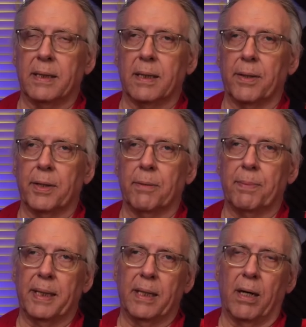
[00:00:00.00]
so you'll
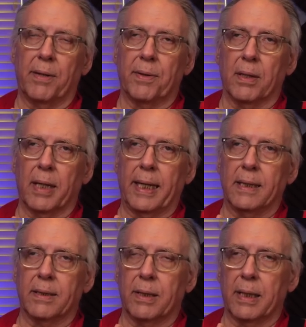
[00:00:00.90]
be on the
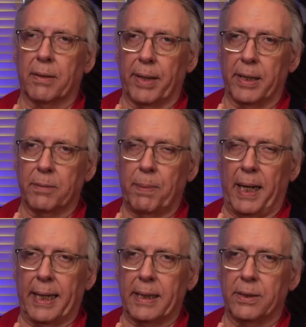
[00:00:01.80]
latest and greatest
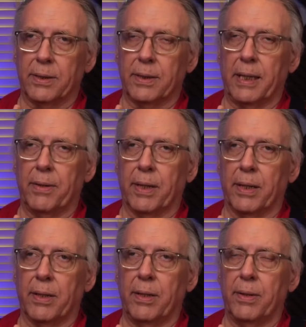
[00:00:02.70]
packages that you
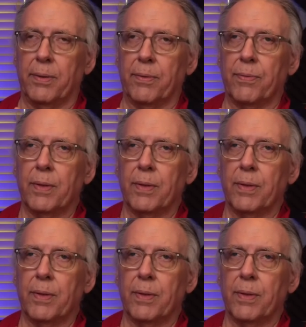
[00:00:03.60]
can use.